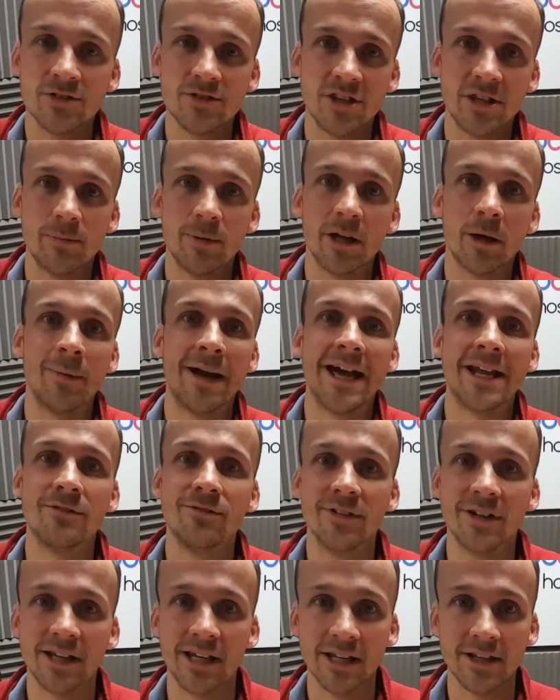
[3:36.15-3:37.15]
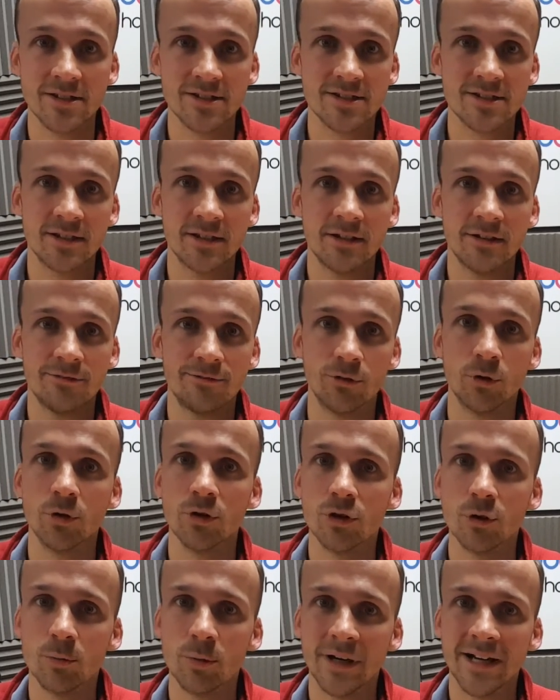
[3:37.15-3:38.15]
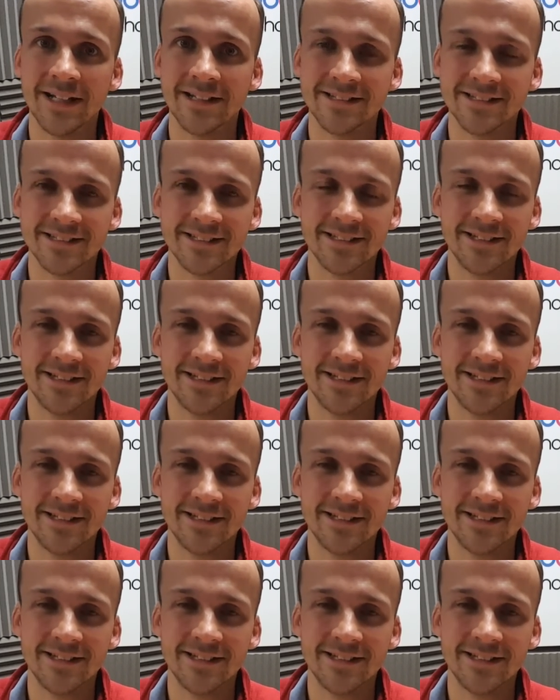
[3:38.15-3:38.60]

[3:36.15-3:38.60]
So they become advocates for your brand.